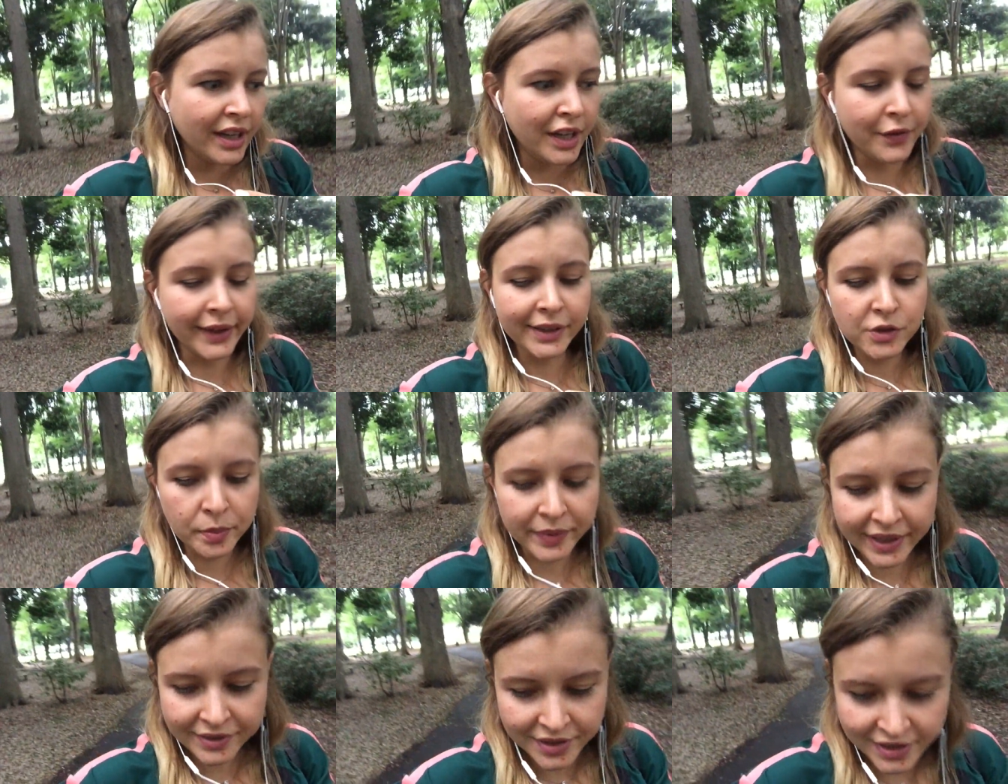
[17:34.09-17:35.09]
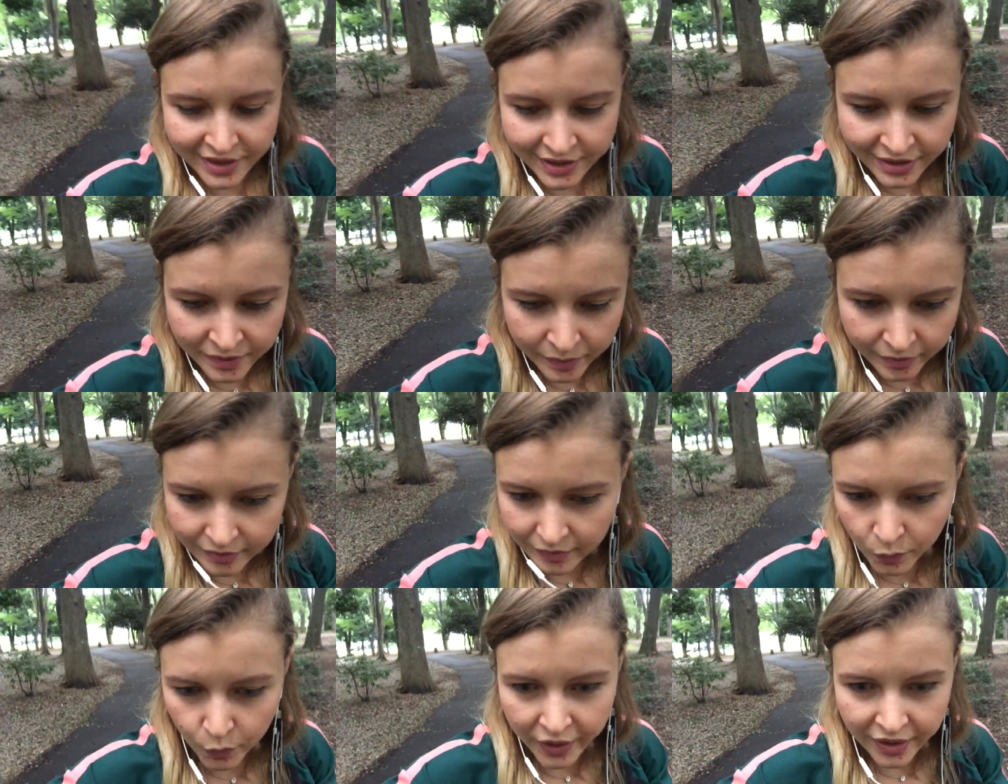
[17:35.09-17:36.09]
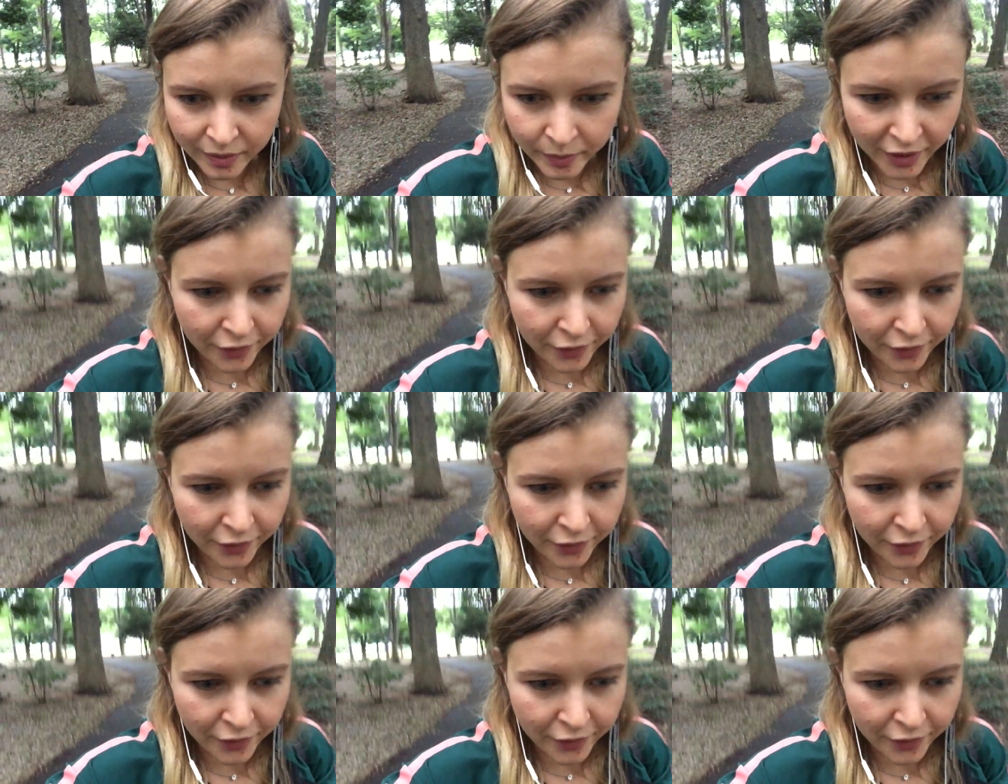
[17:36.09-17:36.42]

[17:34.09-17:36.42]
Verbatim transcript: if I need to practice with my